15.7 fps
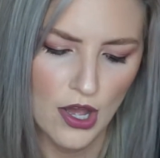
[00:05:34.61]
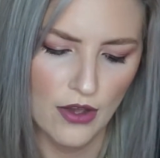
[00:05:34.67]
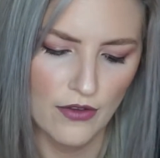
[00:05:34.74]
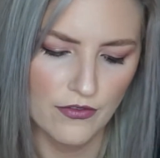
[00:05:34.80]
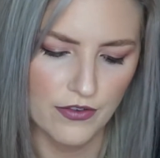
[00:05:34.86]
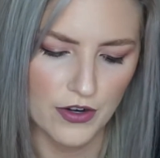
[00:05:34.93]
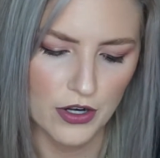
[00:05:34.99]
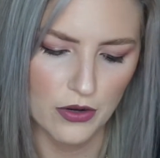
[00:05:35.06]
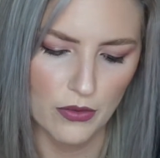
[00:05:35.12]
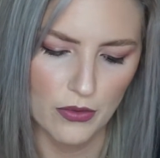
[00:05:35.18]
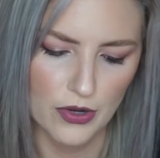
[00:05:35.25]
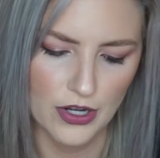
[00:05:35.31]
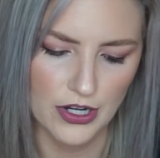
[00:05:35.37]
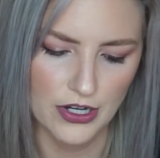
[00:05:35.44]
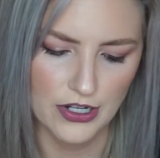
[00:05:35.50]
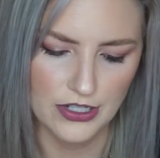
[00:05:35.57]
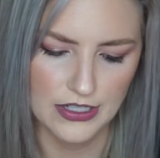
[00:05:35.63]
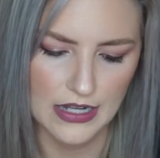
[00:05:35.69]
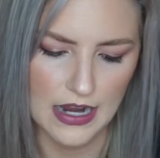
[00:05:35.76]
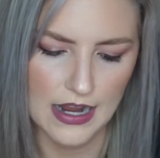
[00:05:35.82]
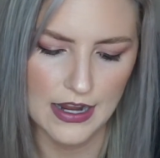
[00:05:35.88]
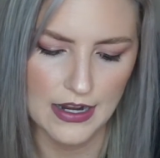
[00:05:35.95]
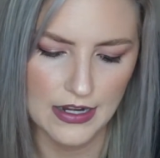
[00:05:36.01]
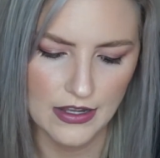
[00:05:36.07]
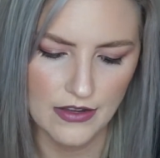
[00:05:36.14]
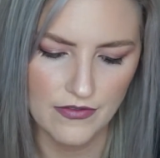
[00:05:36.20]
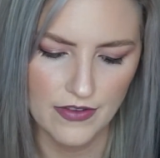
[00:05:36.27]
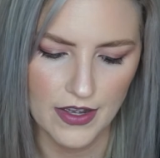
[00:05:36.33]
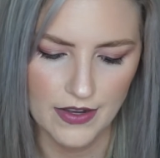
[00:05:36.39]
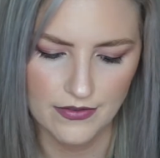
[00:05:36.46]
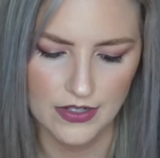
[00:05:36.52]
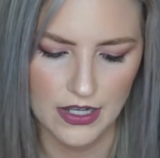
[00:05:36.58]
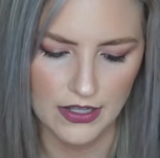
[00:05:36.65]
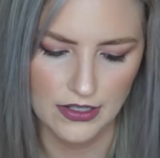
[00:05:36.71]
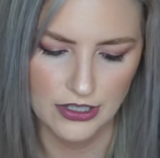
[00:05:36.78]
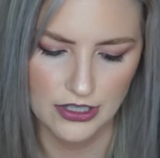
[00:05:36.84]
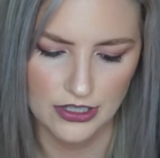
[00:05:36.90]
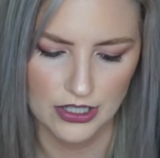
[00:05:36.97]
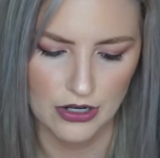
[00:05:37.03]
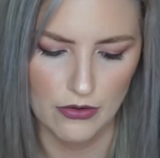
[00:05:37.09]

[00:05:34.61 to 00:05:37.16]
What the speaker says: for orders $85